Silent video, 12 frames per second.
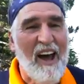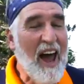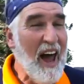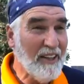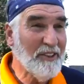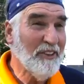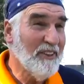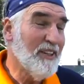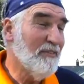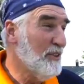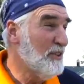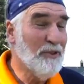actually,
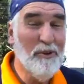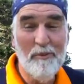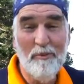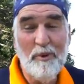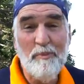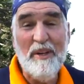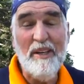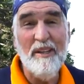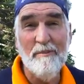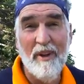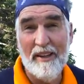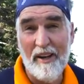if you do them, repeat
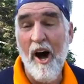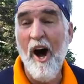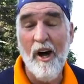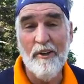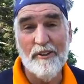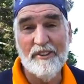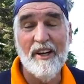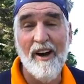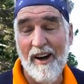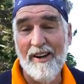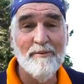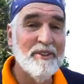them like 100
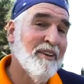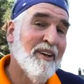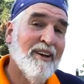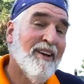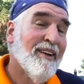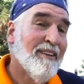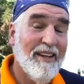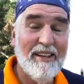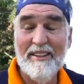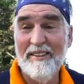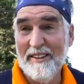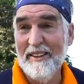times, they
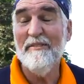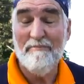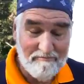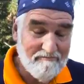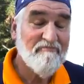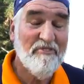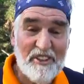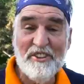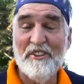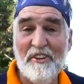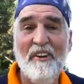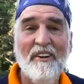kind of get
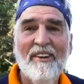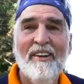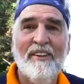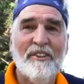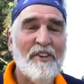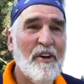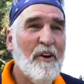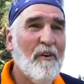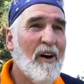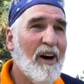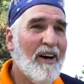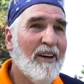physical.
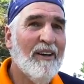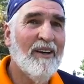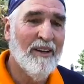So